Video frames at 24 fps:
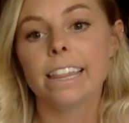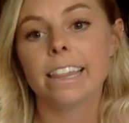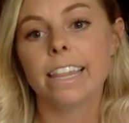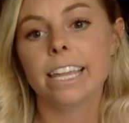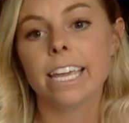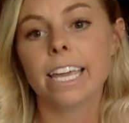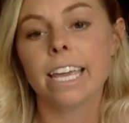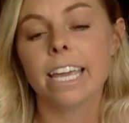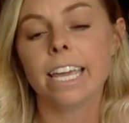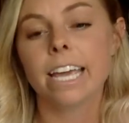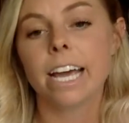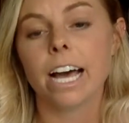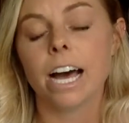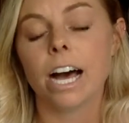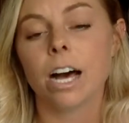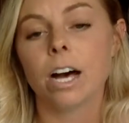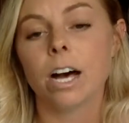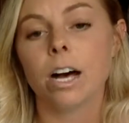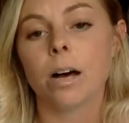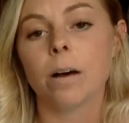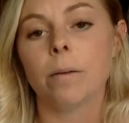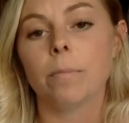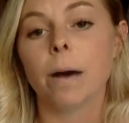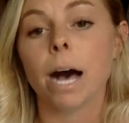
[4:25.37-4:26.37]
The
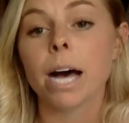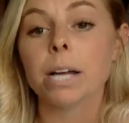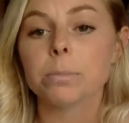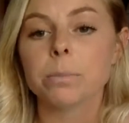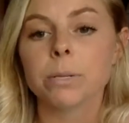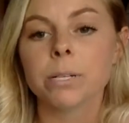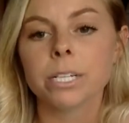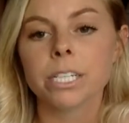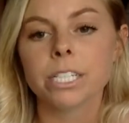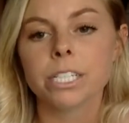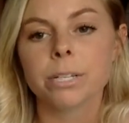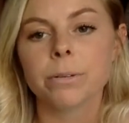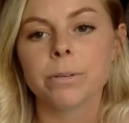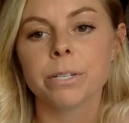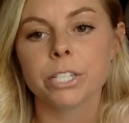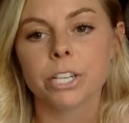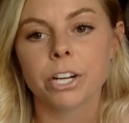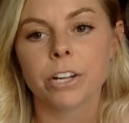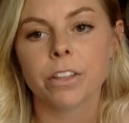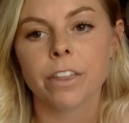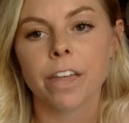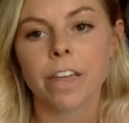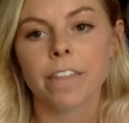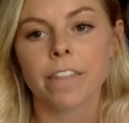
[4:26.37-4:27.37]
hospital needs to
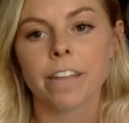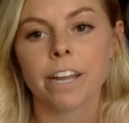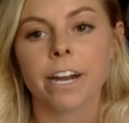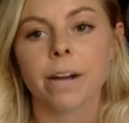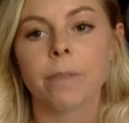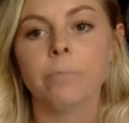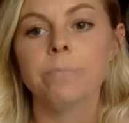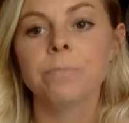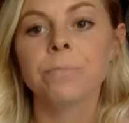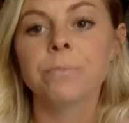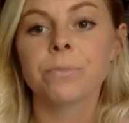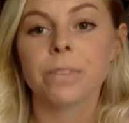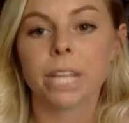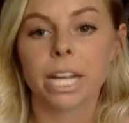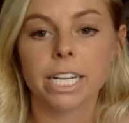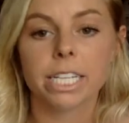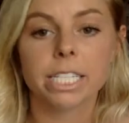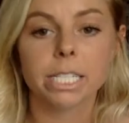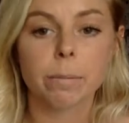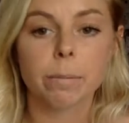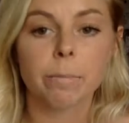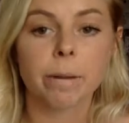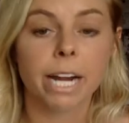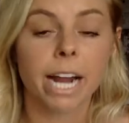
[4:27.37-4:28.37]
ensure that there
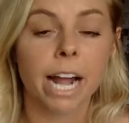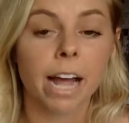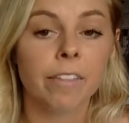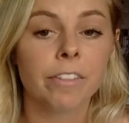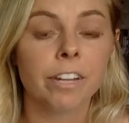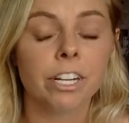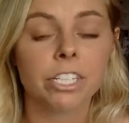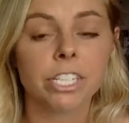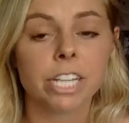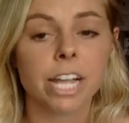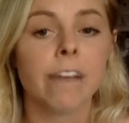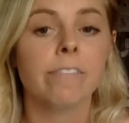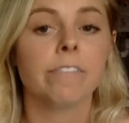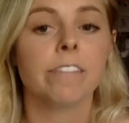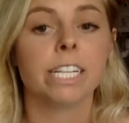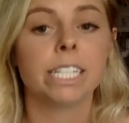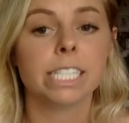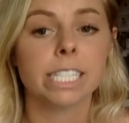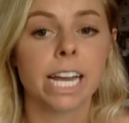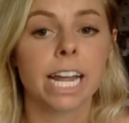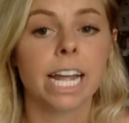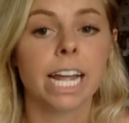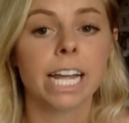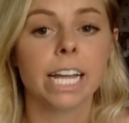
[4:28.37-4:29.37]
is somebody on their staff that's
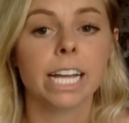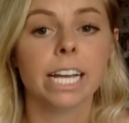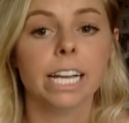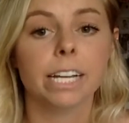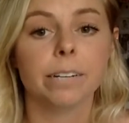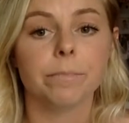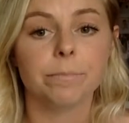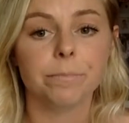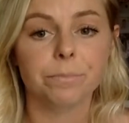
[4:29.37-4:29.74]
staying